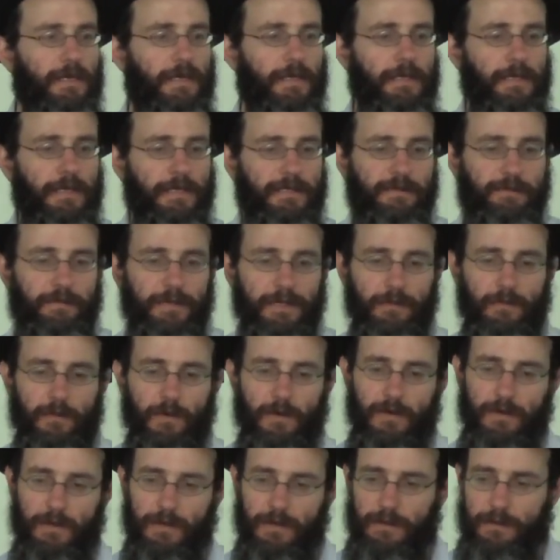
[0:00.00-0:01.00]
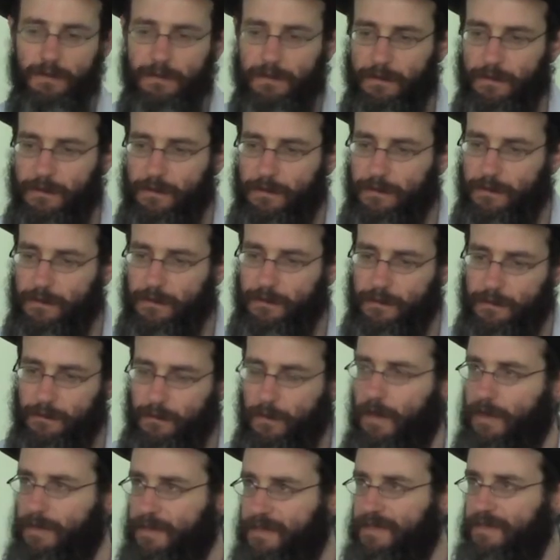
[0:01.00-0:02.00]
And let's be more
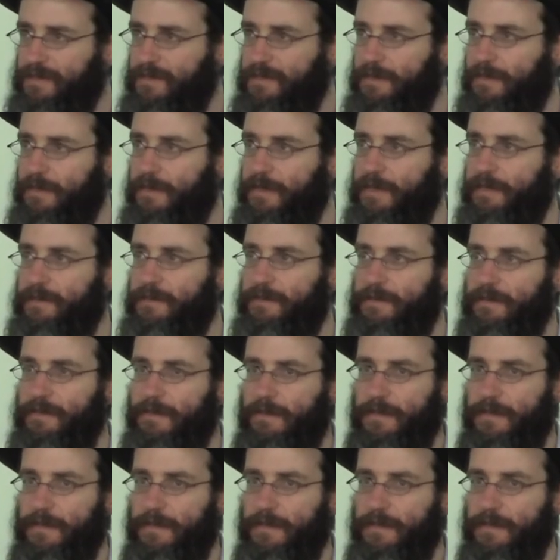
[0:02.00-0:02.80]
modest and let's